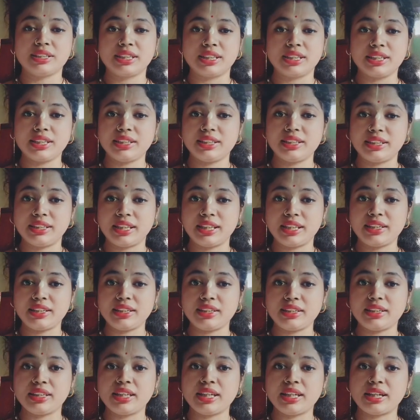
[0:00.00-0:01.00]
see
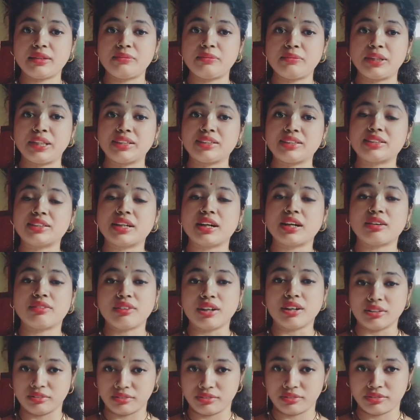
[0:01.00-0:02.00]
they are placed
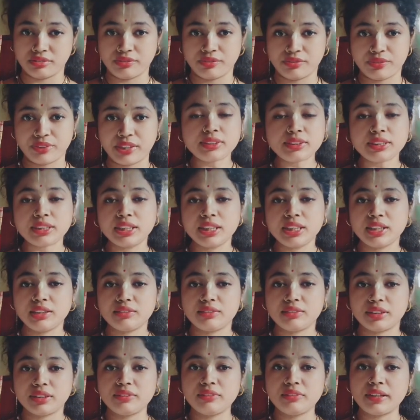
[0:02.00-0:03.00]
above,
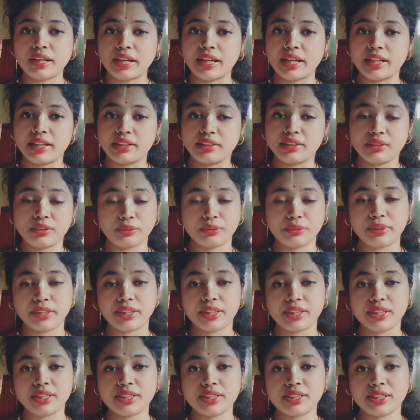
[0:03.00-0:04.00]
and
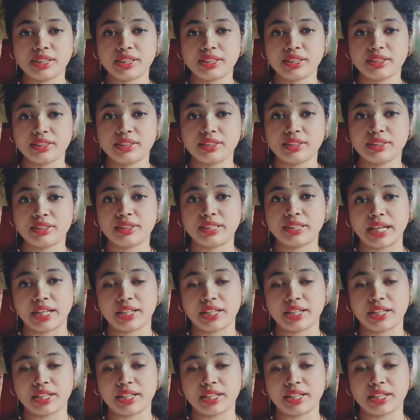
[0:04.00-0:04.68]
whereas in the